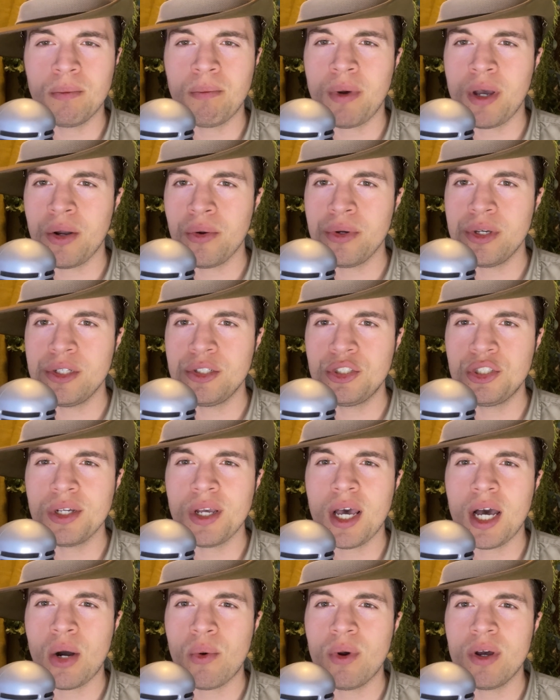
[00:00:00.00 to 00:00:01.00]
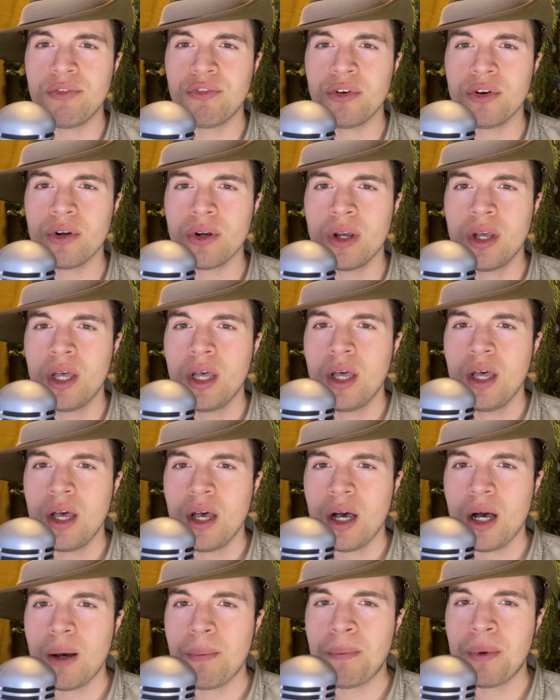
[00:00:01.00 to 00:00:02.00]
Berridge, however,
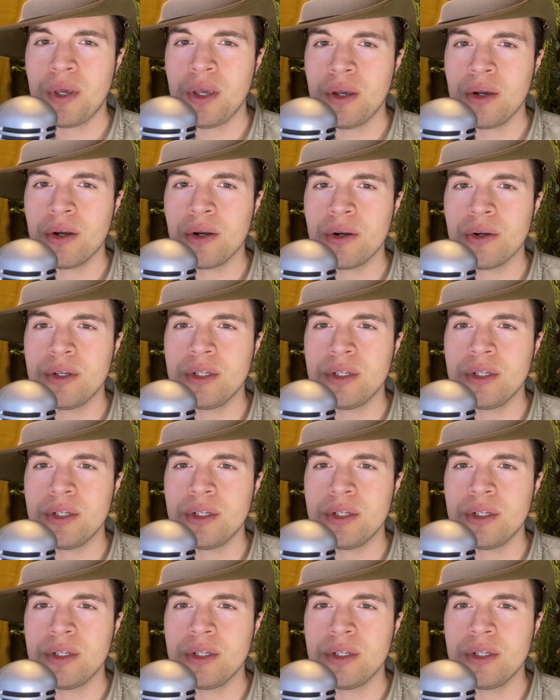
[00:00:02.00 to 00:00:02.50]
up here